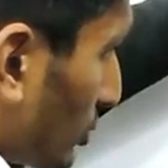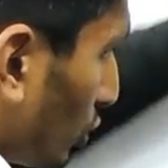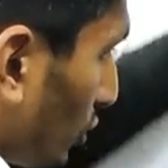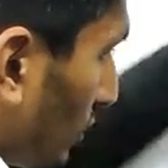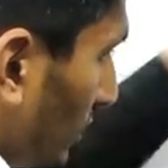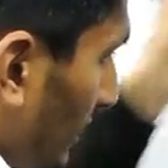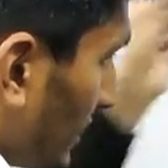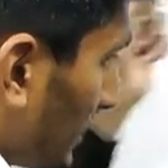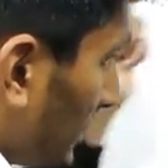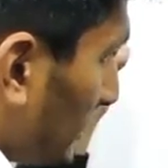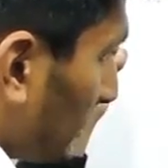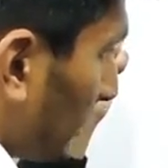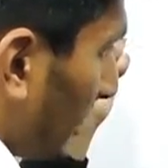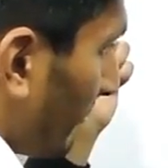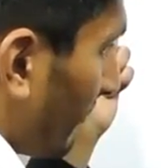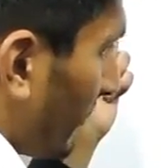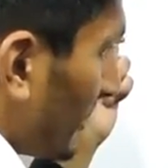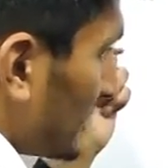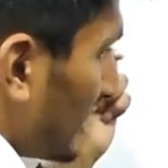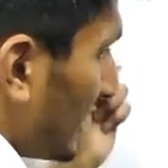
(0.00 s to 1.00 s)
So this
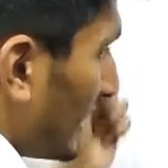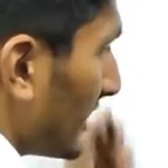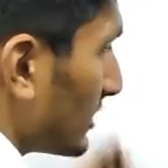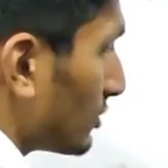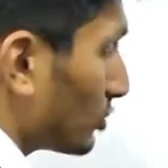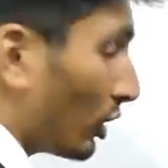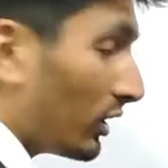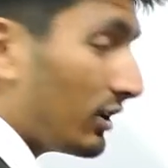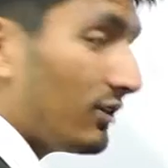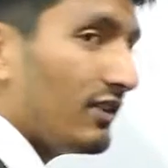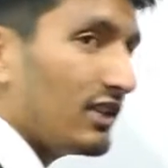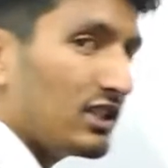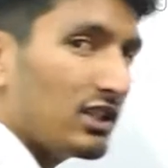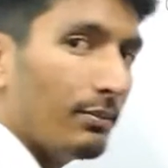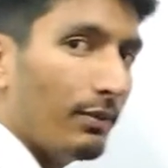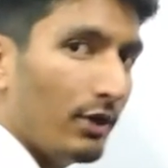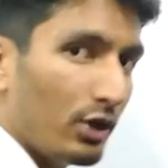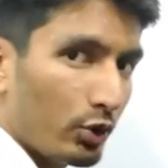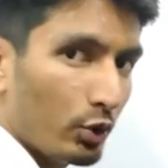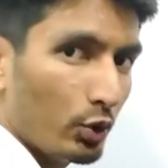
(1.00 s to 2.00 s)
surface area is not
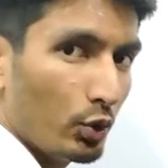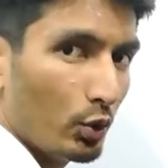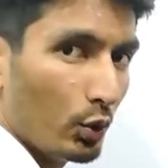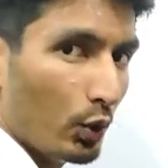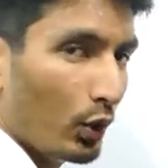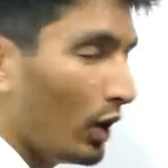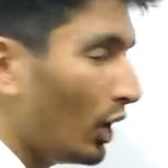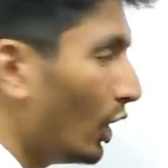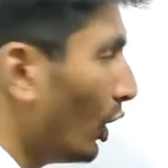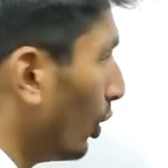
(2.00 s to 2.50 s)
visible to you.